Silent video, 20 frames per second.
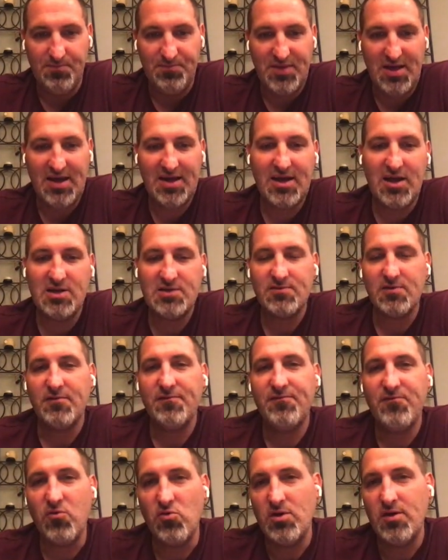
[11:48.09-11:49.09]
that accounts for
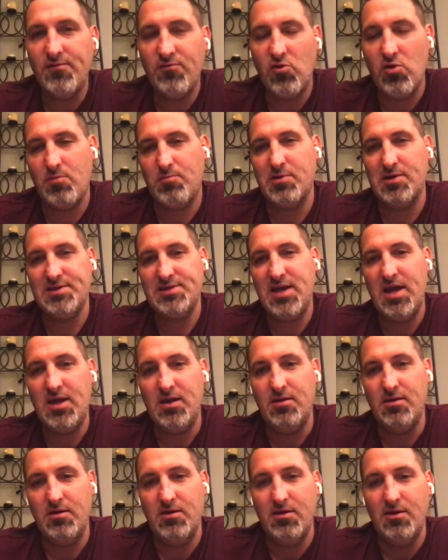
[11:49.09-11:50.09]

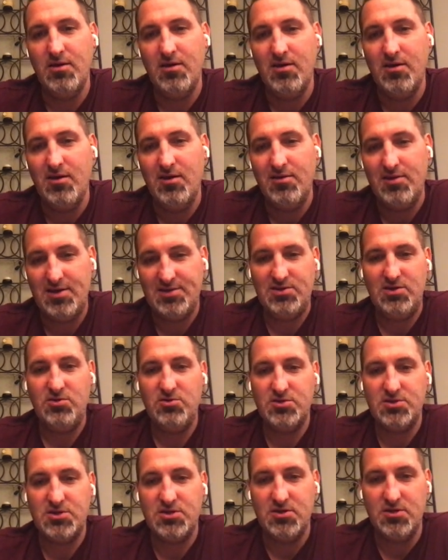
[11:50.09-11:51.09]
44%. That's
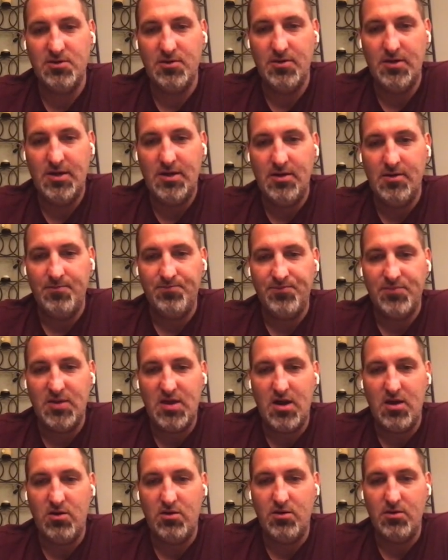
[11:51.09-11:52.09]
huge.
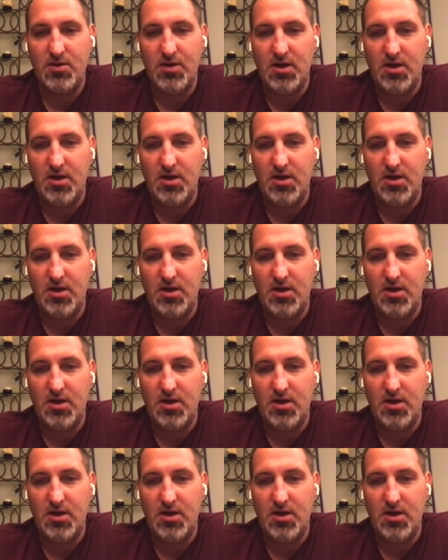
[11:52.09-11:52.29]
Now,